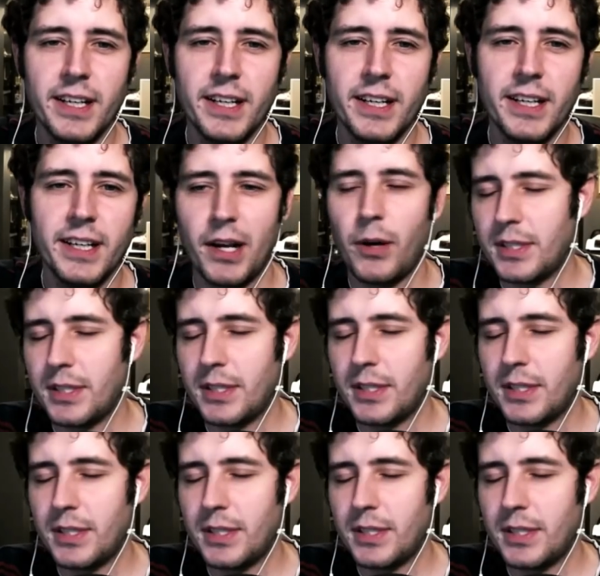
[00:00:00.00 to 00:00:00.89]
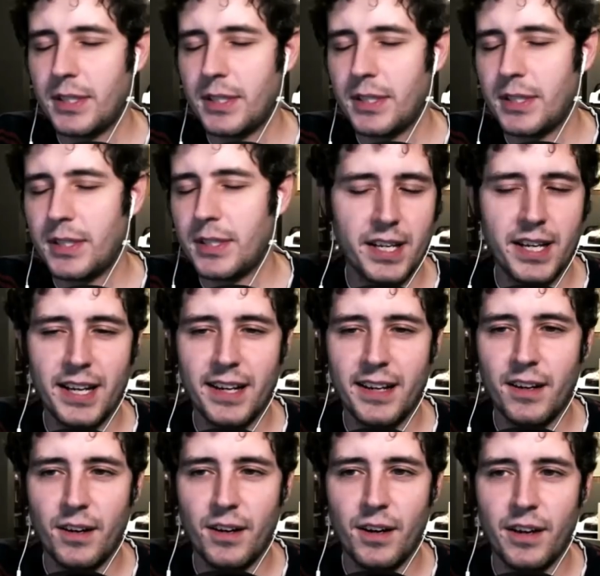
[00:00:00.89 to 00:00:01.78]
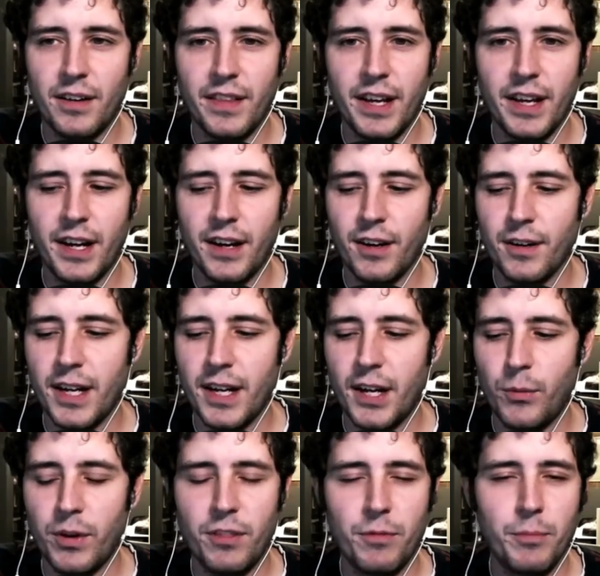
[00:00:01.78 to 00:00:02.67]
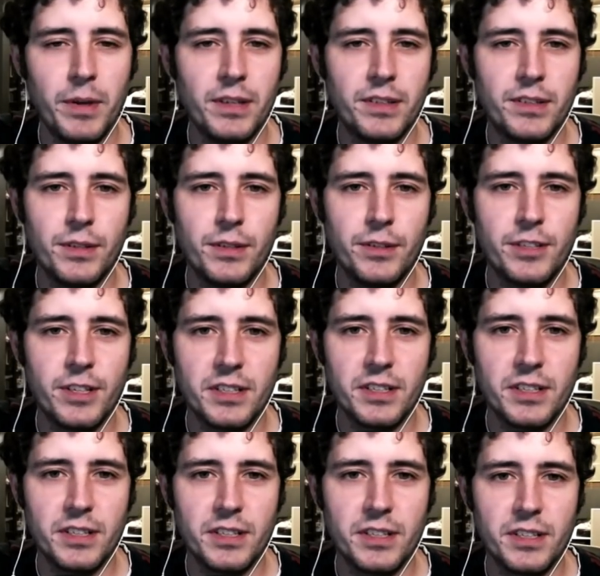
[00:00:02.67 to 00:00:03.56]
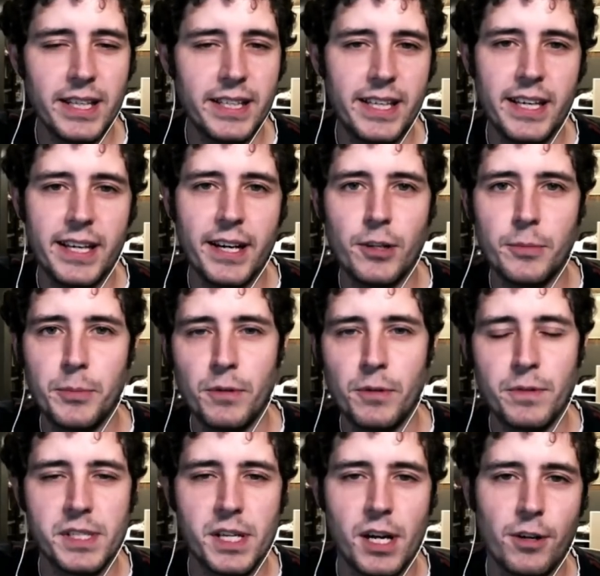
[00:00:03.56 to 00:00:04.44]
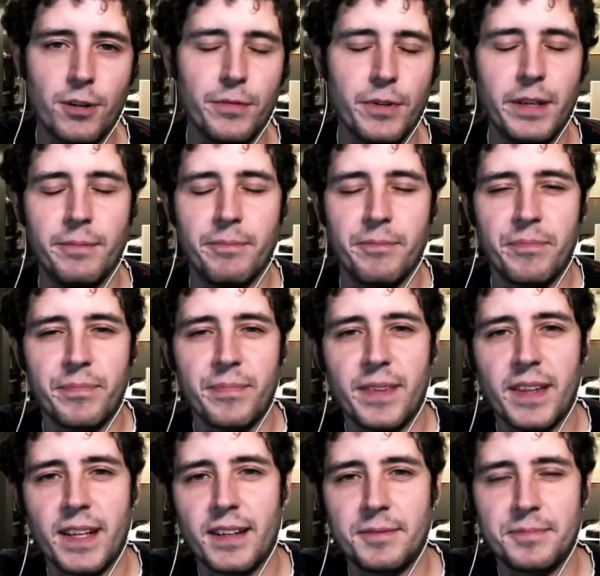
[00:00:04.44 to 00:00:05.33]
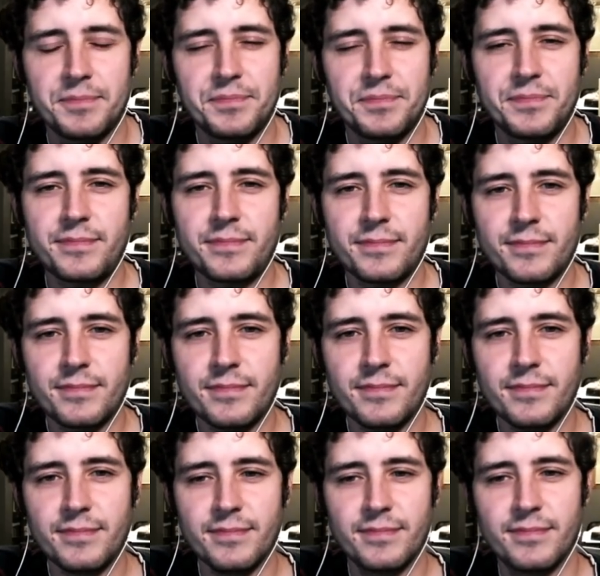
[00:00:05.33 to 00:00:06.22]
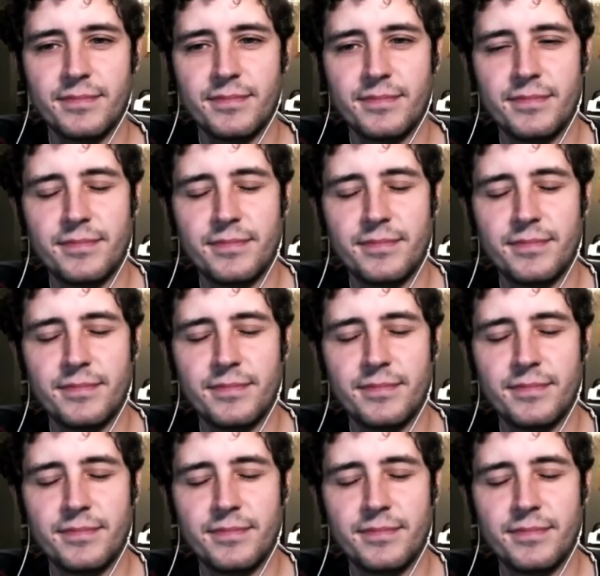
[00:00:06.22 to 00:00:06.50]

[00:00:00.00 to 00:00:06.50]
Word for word: Uh, I always have great hosts. Uh, uh, on there uh, with me to just totally geek out about photography. Love it, love it. Well,